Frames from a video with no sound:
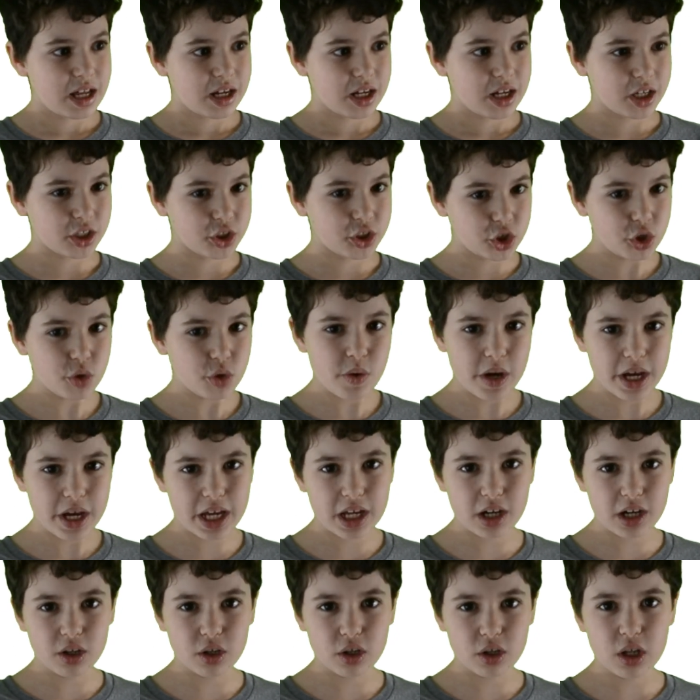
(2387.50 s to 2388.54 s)
a
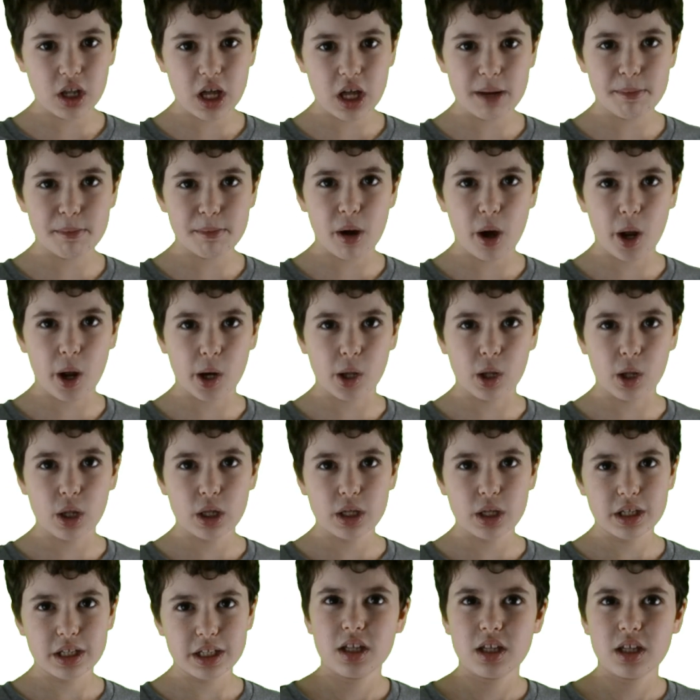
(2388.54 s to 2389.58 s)
two-handle Klein
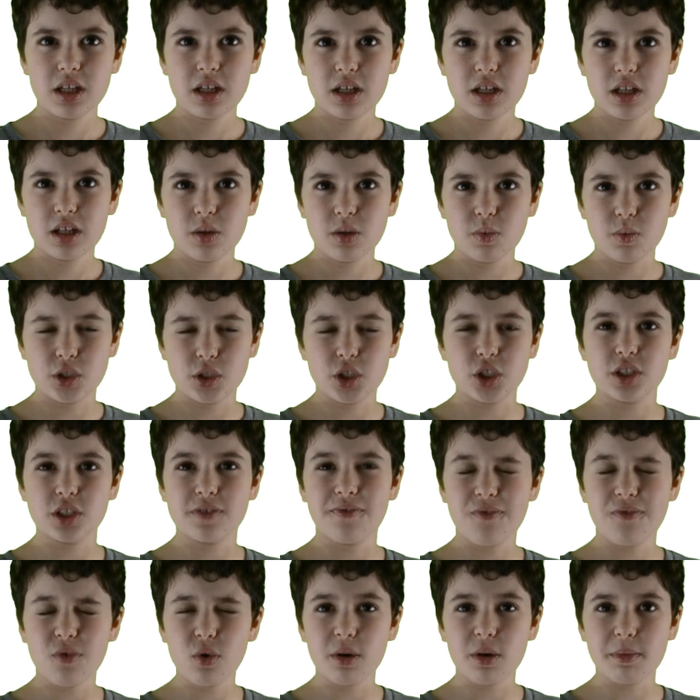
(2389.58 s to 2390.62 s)
bottle, which is
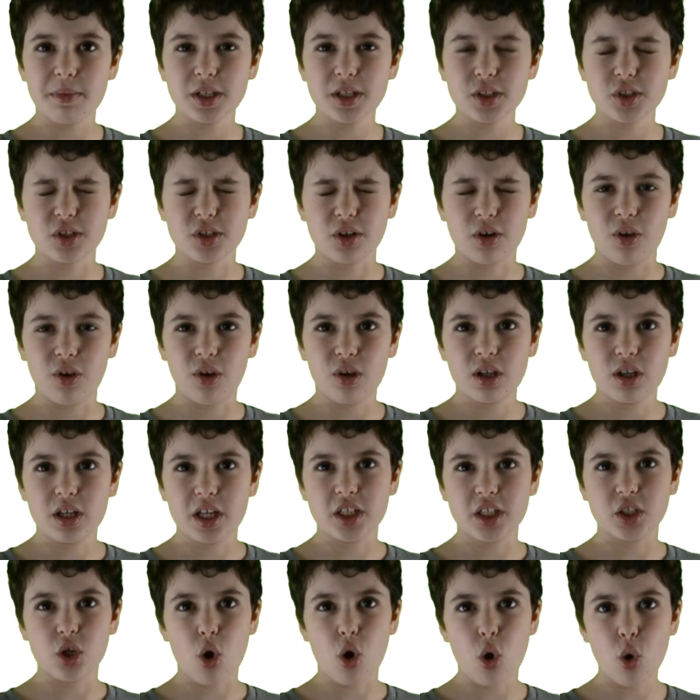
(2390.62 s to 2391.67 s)
four-dimensional,
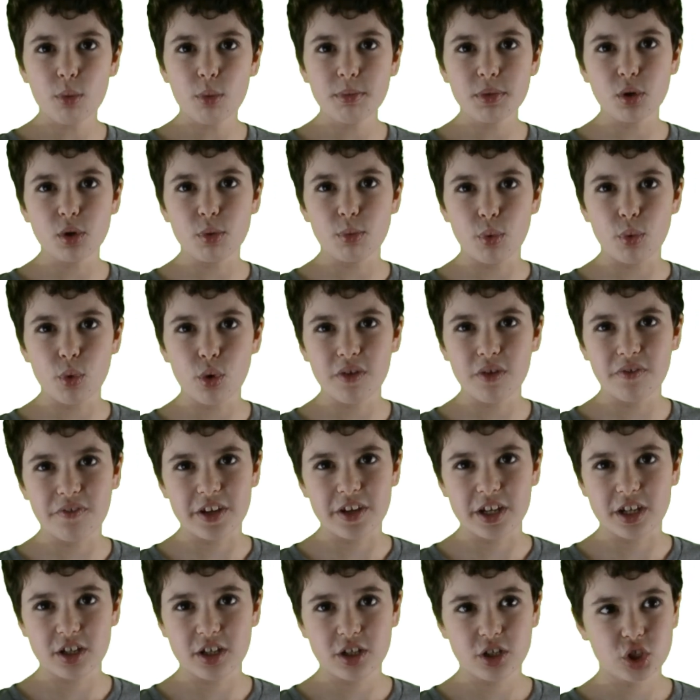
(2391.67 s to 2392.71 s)
is
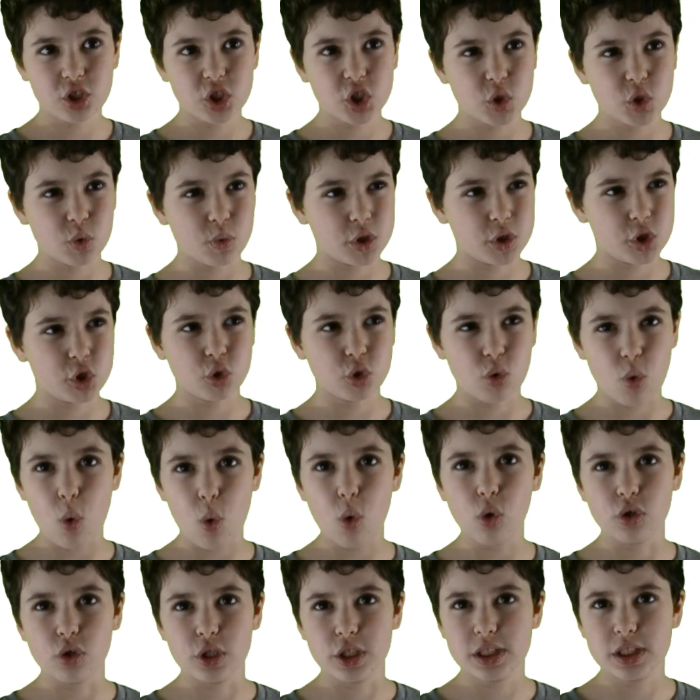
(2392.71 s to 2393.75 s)
homeomorphic to a
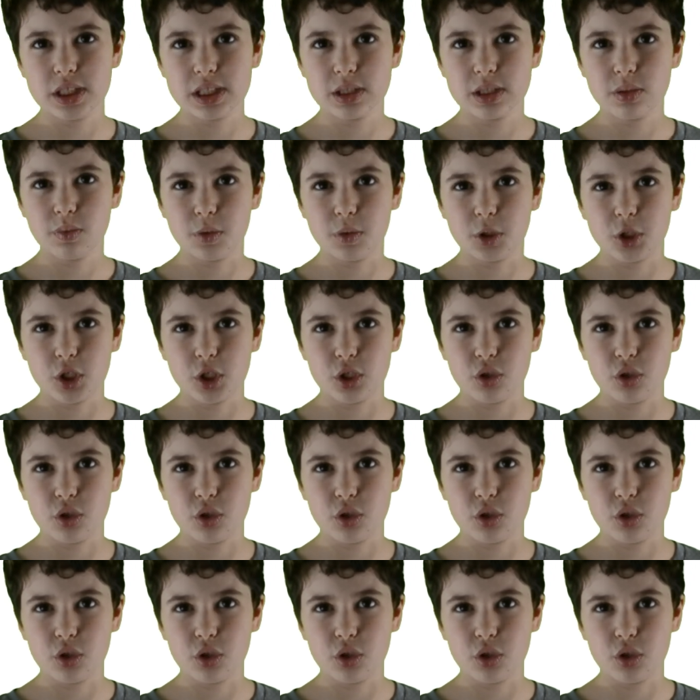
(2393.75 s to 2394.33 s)
torus, which is